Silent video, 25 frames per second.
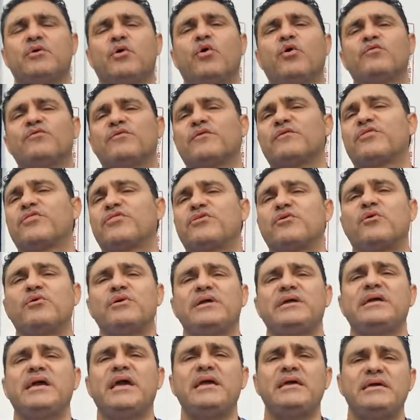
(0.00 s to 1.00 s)
over
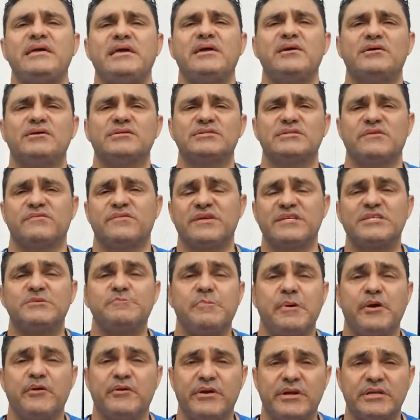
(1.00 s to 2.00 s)
38 years of
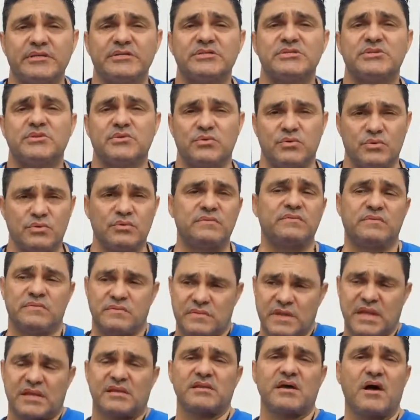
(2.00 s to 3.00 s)
experience through
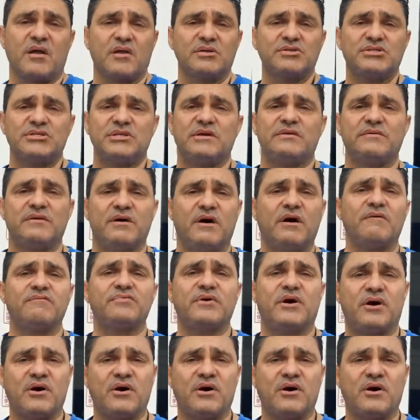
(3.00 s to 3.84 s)
technology of the,